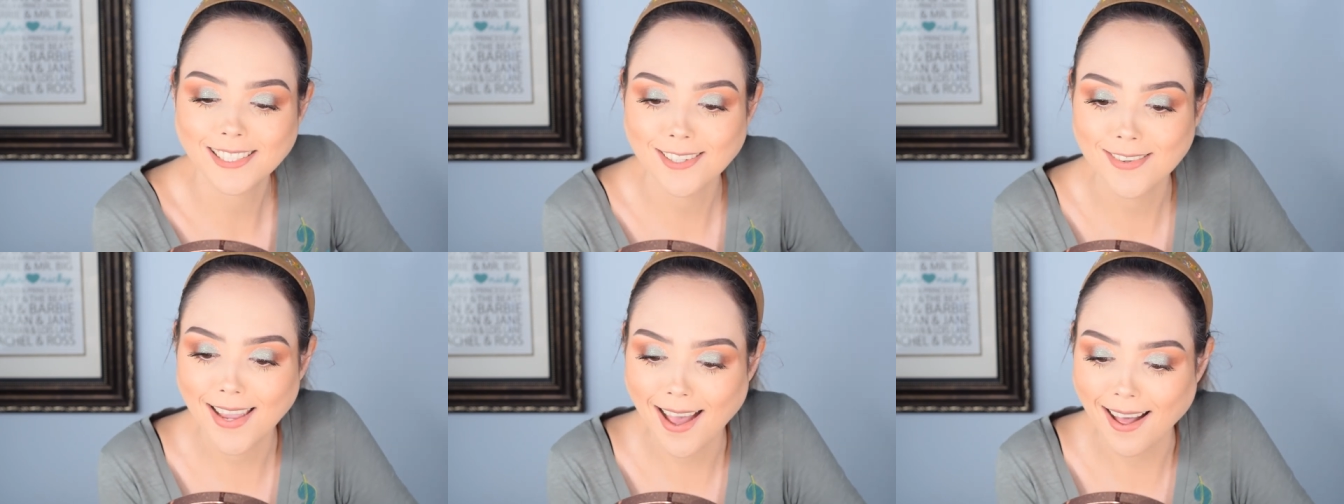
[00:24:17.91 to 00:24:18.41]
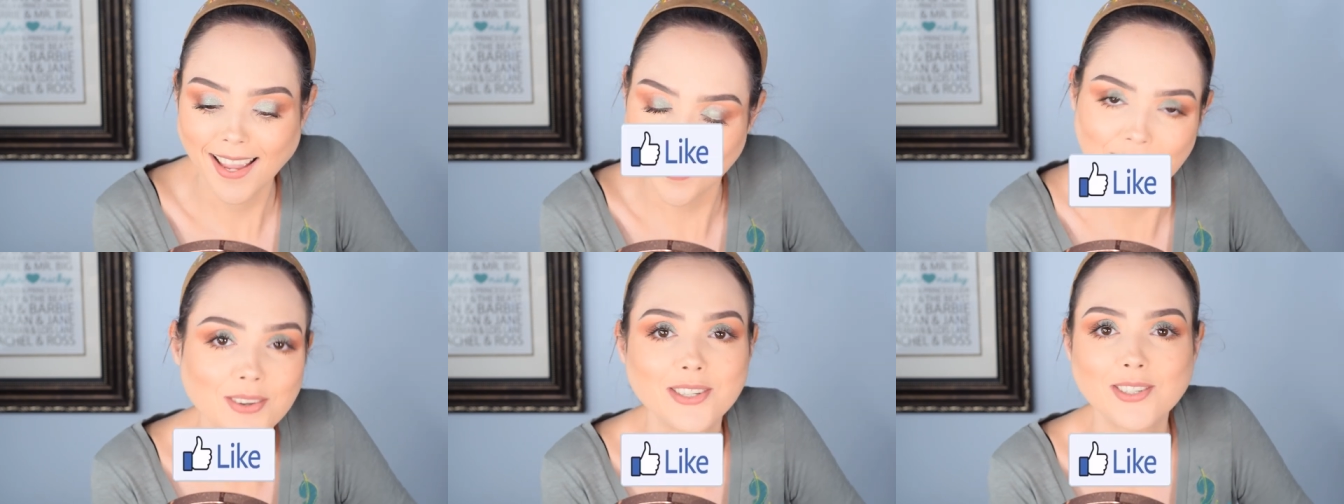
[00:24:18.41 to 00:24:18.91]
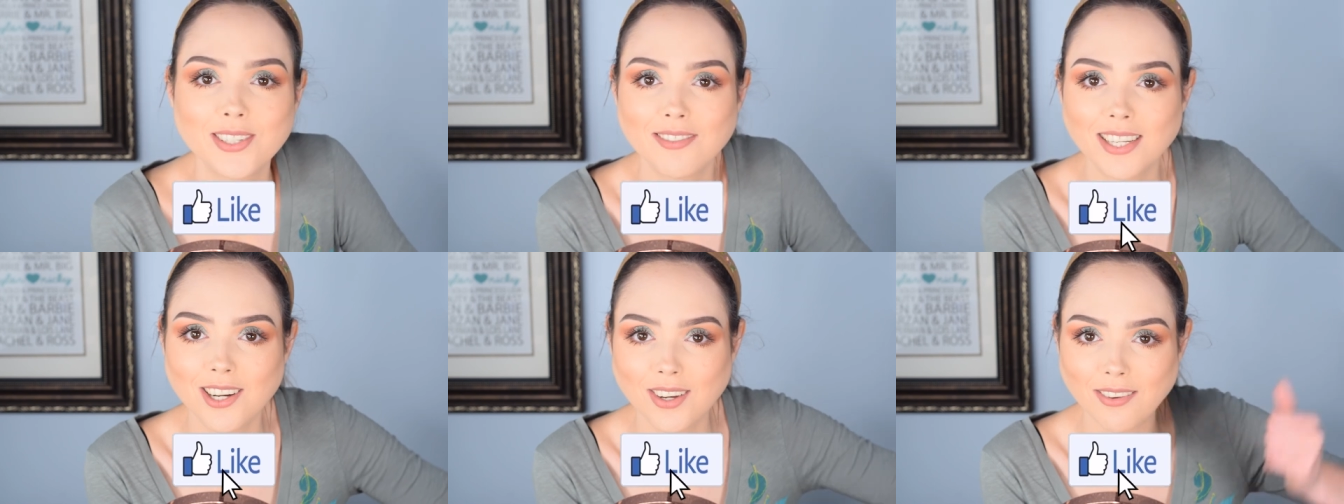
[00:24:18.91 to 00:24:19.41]
So yeah, if you enjoyed the
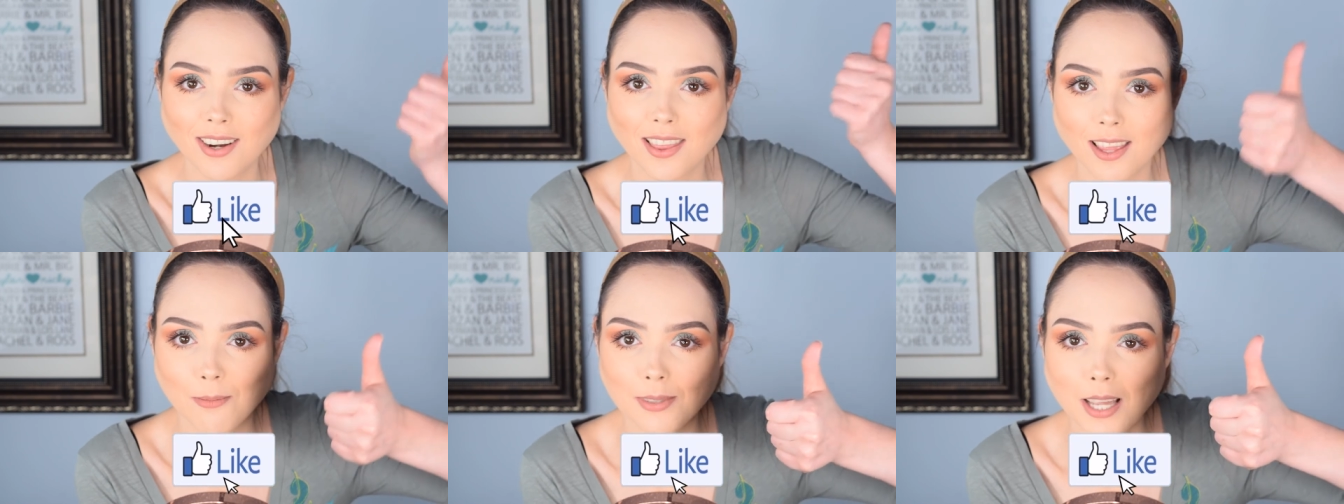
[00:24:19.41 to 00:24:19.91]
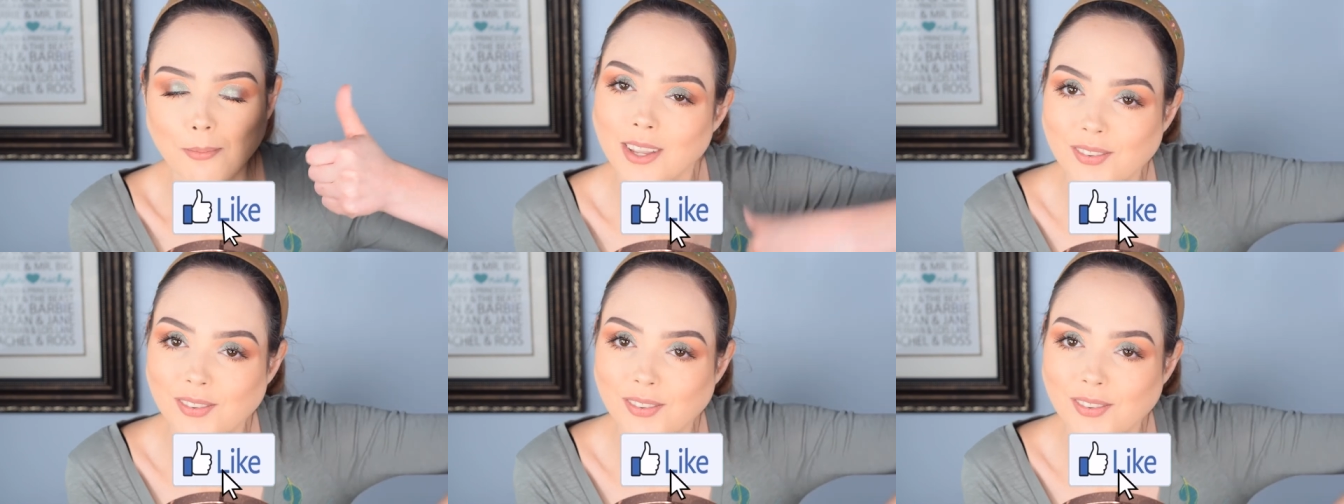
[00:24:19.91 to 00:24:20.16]
video, give it a thumbs up.